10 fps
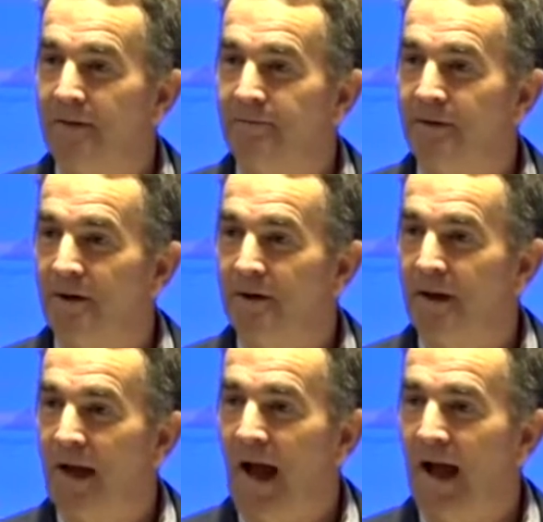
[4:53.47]
And I
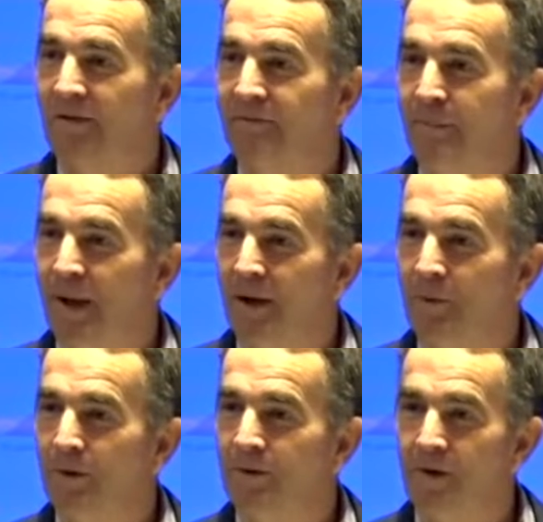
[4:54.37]

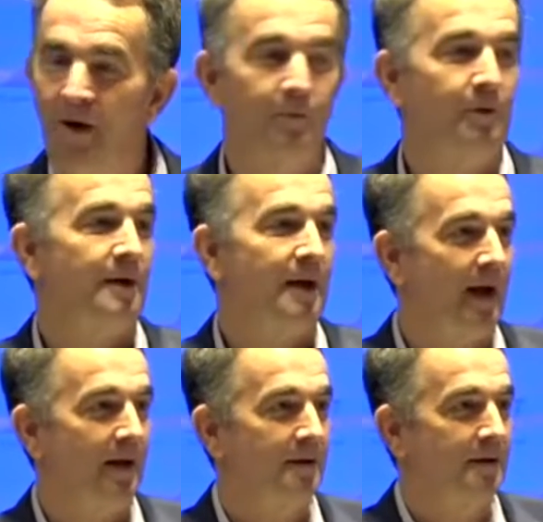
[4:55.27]
have met with
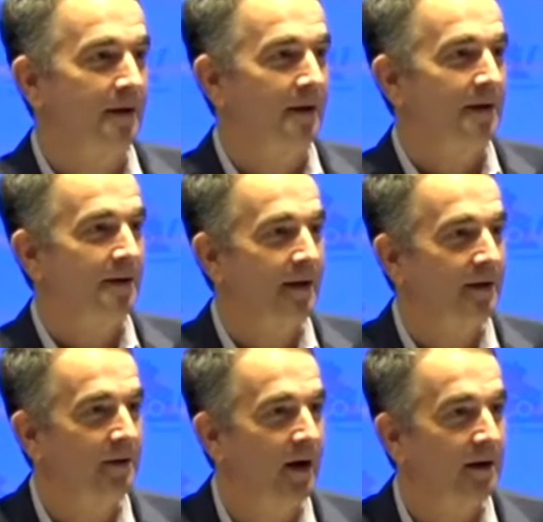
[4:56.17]
Governor-elect
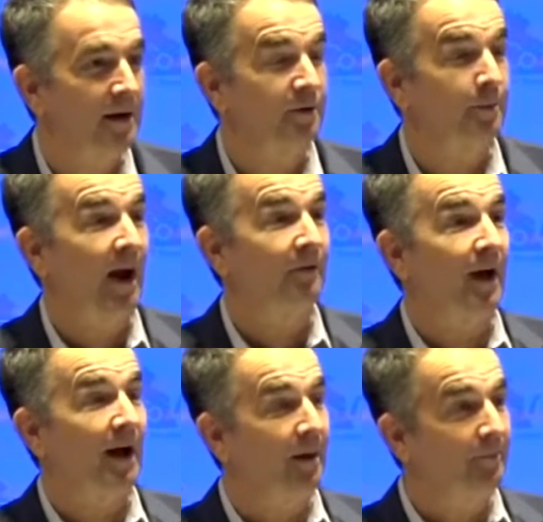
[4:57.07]
Glenn Youngkin.
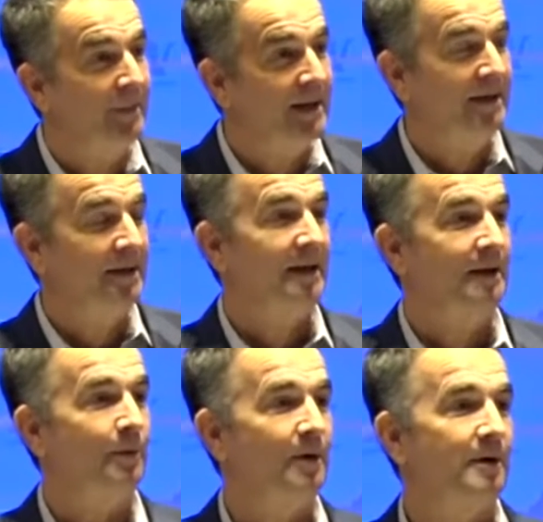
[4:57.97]
As a matter of fact, I'm
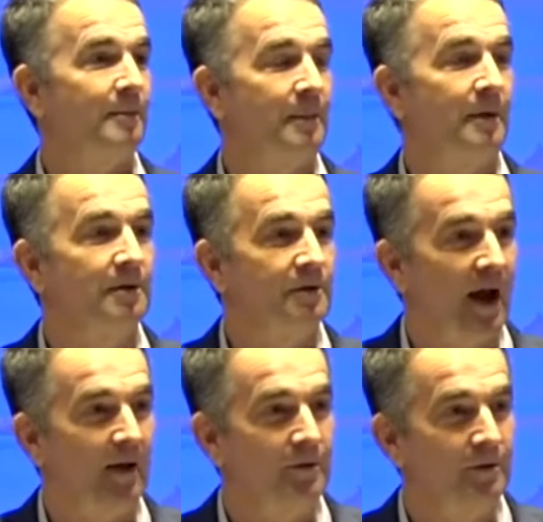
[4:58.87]
meeting again with
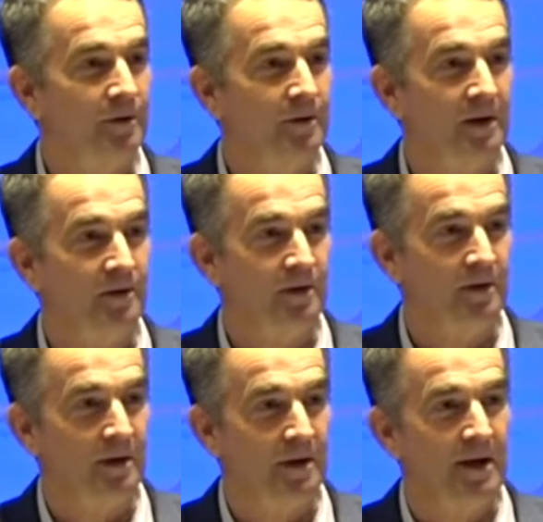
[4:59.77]
him this afternoon.